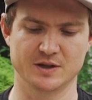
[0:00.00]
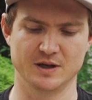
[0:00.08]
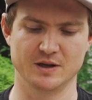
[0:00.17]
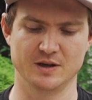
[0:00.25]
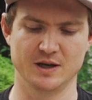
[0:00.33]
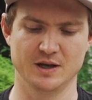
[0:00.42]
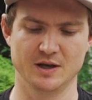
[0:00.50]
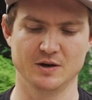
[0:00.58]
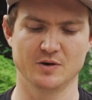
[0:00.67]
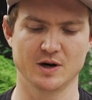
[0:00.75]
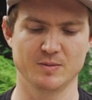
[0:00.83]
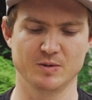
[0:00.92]
thing here,
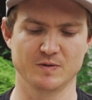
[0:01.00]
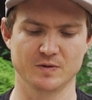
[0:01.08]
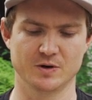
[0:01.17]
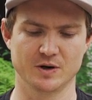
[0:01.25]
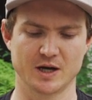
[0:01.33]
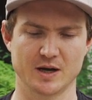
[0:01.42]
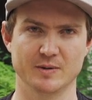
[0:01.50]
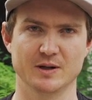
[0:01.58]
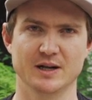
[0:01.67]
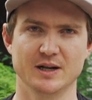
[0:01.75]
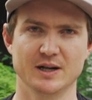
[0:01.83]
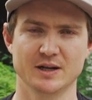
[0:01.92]
grab your fluorocarbon
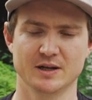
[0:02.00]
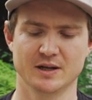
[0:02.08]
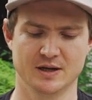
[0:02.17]
leader.